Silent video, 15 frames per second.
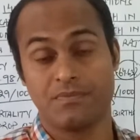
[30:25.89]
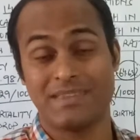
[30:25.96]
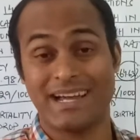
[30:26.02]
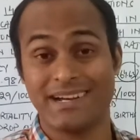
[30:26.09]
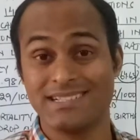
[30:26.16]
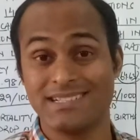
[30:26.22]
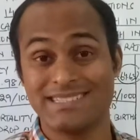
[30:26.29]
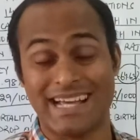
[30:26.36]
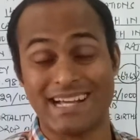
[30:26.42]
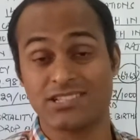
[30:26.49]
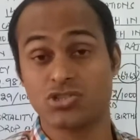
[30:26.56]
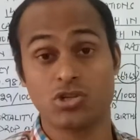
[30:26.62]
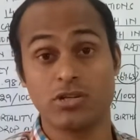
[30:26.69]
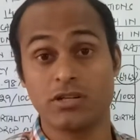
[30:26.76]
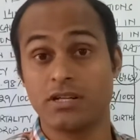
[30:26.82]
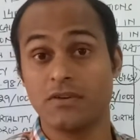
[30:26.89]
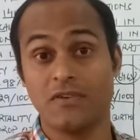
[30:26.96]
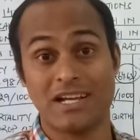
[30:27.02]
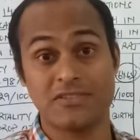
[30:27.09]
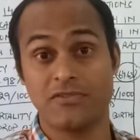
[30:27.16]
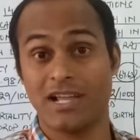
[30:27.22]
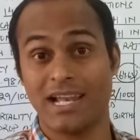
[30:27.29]
that is executive
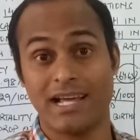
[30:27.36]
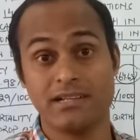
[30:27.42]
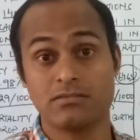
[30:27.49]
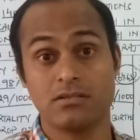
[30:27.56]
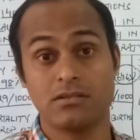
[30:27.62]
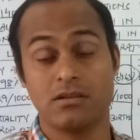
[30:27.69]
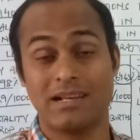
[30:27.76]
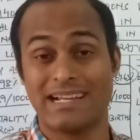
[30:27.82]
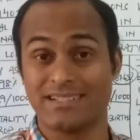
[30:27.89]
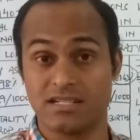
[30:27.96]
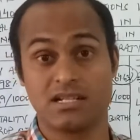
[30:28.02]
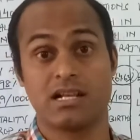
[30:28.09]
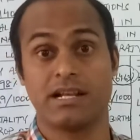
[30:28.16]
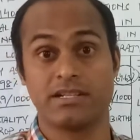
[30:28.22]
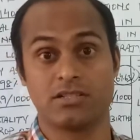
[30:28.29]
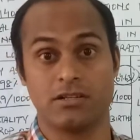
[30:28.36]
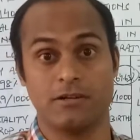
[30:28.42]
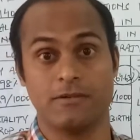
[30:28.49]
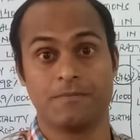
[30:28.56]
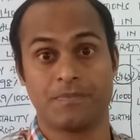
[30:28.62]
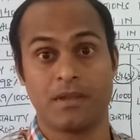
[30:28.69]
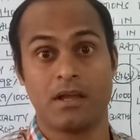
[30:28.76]
as well as
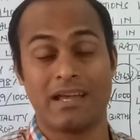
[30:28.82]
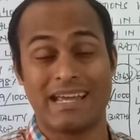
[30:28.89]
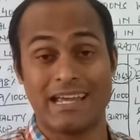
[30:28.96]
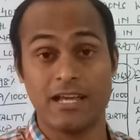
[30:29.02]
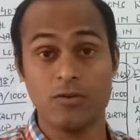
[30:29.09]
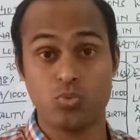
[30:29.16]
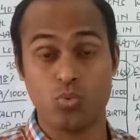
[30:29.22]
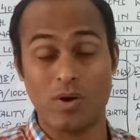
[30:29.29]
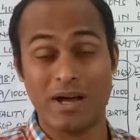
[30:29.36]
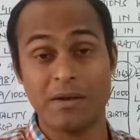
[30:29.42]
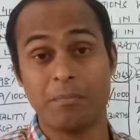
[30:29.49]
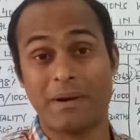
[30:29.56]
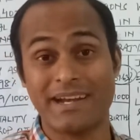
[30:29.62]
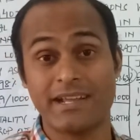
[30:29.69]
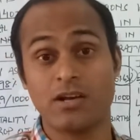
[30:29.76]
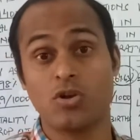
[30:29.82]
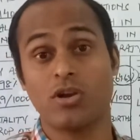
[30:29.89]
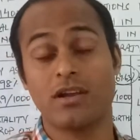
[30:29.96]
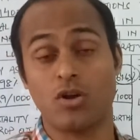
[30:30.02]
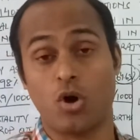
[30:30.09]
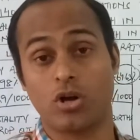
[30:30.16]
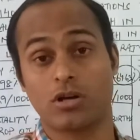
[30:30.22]
legislature. If one
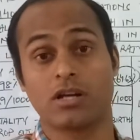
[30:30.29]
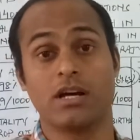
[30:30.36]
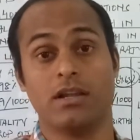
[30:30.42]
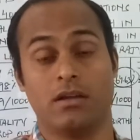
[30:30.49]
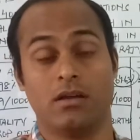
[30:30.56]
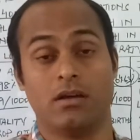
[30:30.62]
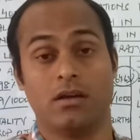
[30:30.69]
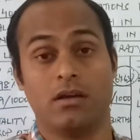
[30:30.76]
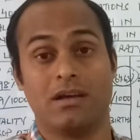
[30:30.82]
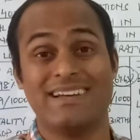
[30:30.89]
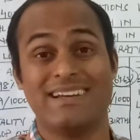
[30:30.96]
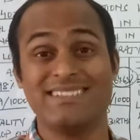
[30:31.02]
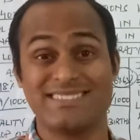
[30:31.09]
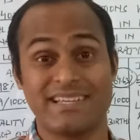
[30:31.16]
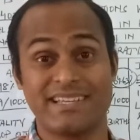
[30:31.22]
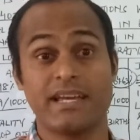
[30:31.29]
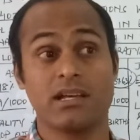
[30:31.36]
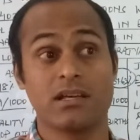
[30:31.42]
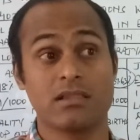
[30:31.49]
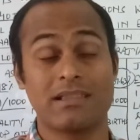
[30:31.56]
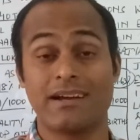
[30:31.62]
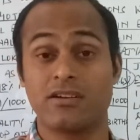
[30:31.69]
particular organ is
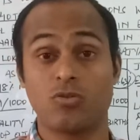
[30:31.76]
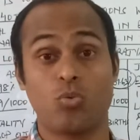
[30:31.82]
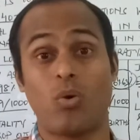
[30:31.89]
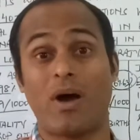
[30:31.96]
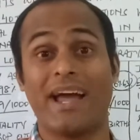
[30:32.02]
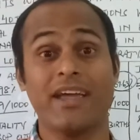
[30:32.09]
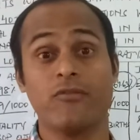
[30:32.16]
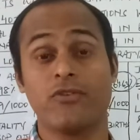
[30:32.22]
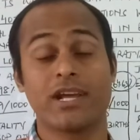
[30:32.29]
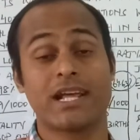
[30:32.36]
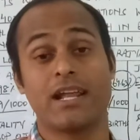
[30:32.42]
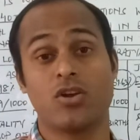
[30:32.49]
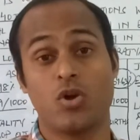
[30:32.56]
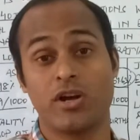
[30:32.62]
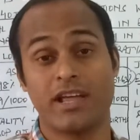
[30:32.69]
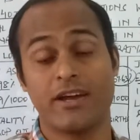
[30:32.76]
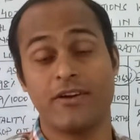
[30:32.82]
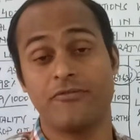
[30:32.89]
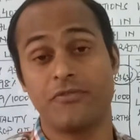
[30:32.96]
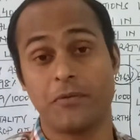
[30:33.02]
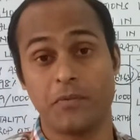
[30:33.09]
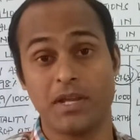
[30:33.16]
saying that why we cannot
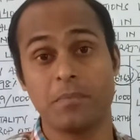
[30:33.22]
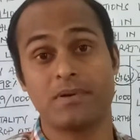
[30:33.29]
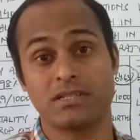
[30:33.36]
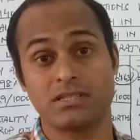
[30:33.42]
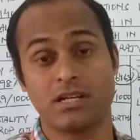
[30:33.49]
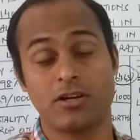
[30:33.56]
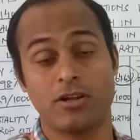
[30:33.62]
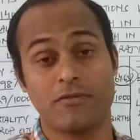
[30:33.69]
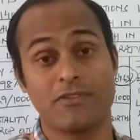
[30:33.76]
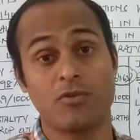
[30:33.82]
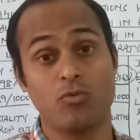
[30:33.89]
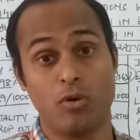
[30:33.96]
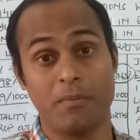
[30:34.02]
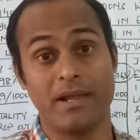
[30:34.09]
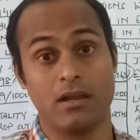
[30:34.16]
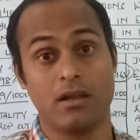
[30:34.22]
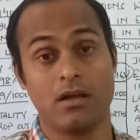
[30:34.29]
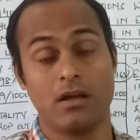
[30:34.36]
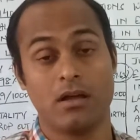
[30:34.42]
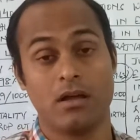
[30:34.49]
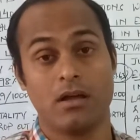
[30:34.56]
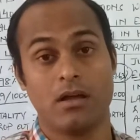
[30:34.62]
have 50% of the
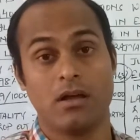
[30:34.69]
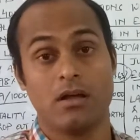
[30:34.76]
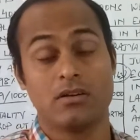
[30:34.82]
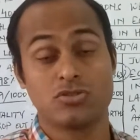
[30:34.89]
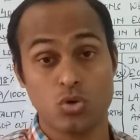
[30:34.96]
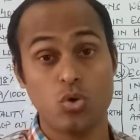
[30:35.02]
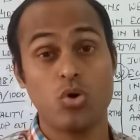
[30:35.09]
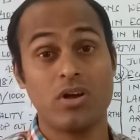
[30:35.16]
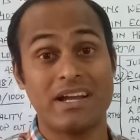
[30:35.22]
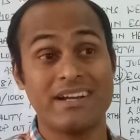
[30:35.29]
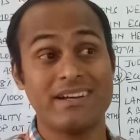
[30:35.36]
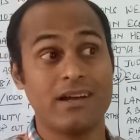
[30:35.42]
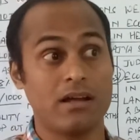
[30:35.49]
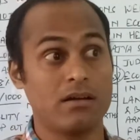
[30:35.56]
women, so